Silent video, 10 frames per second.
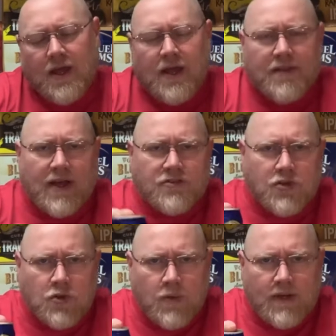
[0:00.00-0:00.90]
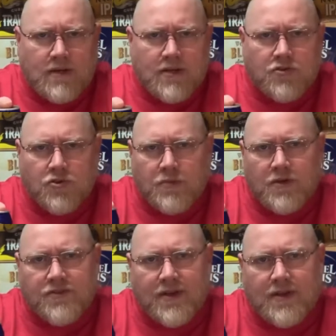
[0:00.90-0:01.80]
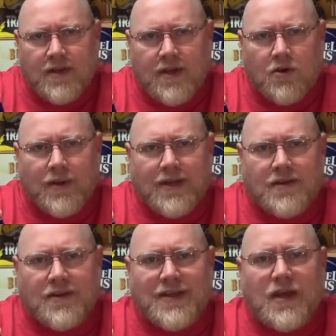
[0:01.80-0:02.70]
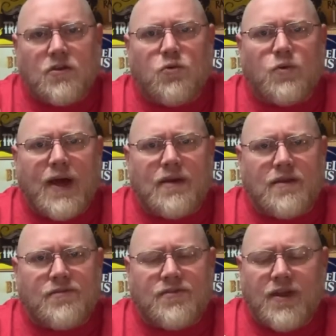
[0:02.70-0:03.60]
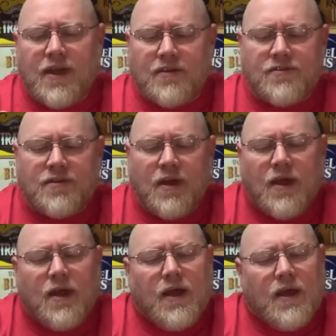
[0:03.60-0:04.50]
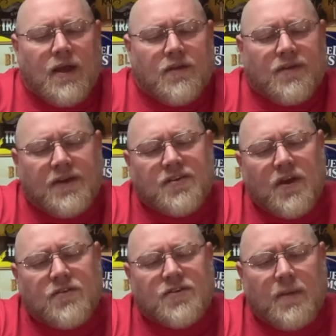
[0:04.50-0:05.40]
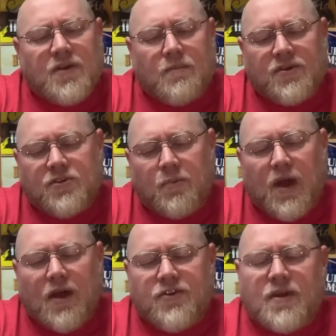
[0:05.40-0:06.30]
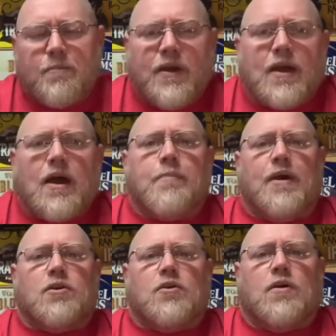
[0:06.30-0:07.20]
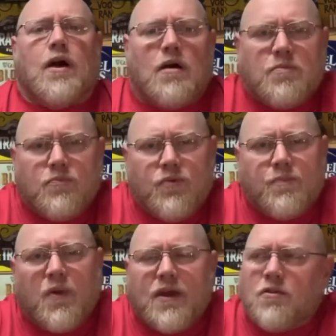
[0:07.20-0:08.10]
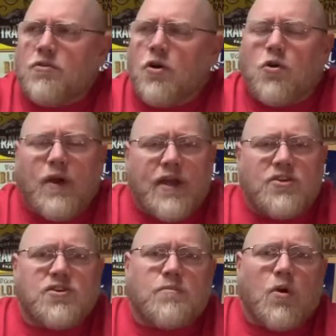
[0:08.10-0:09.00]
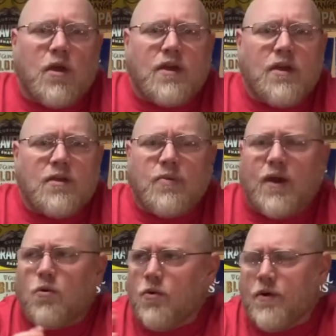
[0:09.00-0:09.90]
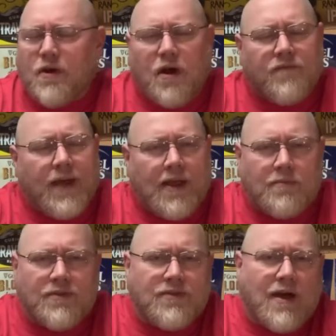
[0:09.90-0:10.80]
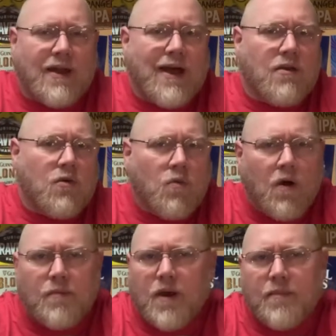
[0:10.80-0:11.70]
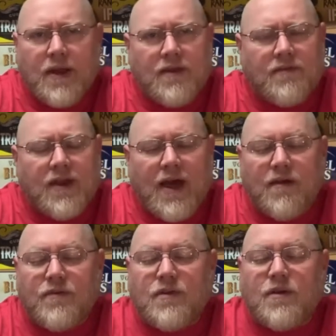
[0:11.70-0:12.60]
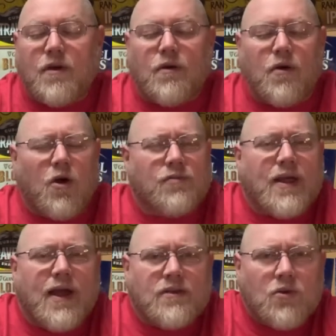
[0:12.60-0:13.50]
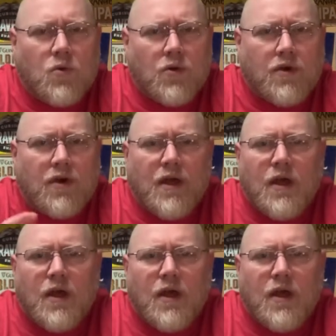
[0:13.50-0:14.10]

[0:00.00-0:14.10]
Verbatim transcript: That's who distributes it here in the United States. This here is something, Mister Brown, you can pick up at your, uh, your probably your local Asian market. You can probably order it off Amazon. I don't know, Walmart might even have it uh, online to order.